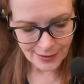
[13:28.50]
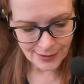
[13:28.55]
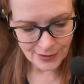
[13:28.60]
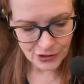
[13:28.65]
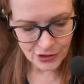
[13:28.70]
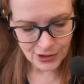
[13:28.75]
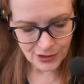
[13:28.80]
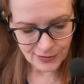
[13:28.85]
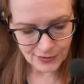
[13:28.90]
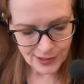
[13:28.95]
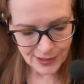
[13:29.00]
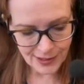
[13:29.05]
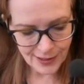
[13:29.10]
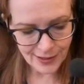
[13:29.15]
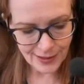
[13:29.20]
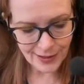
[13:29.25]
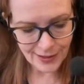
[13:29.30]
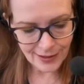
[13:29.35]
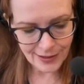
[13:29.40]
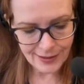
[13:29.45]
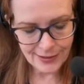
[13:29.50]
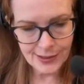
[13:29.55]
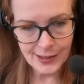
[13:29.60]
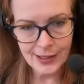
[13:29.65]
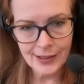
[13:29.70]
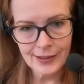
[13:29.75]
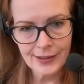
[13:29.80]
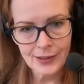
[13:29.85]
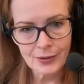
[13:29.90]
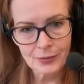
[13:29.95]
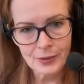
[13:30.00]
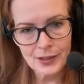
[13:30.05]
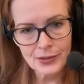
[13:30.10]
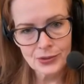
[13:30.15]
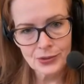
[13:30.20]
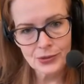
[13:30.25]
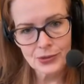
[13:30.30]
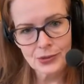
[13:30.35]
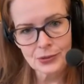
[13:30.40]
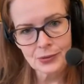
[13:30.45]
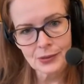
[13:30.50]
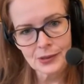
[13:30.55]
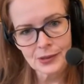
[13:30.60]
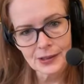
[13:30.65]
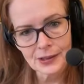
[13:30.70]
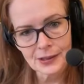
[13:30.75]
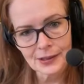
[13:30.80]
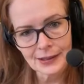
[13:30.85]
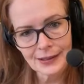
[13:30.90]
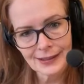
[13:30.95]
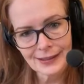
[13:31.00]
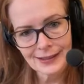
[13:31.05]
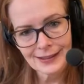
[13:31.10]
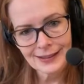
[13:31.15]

Shift E to get the eraser tool,